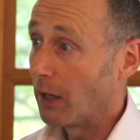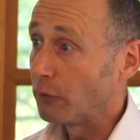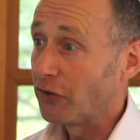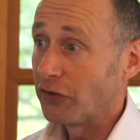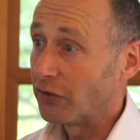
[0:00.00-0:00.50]

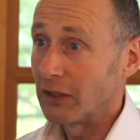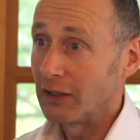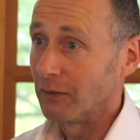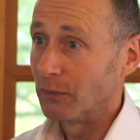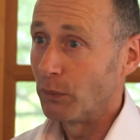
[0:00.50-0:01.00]

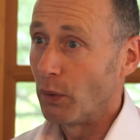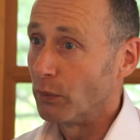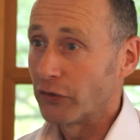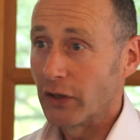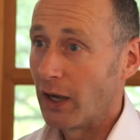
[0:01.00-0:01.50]
noticing what
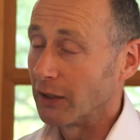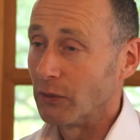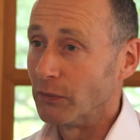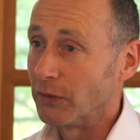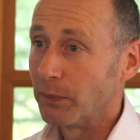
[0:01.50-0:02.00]
was going
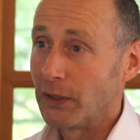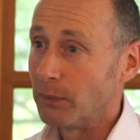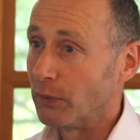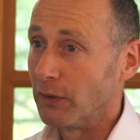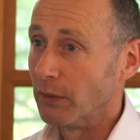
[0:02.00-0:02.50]
on with
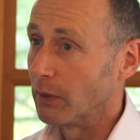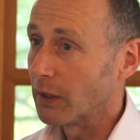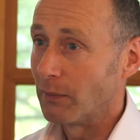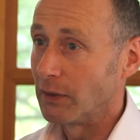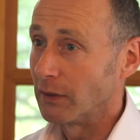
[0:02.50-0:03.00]
people that were
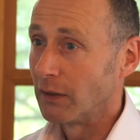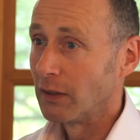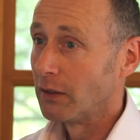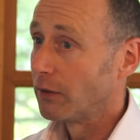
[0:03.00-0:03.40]
coming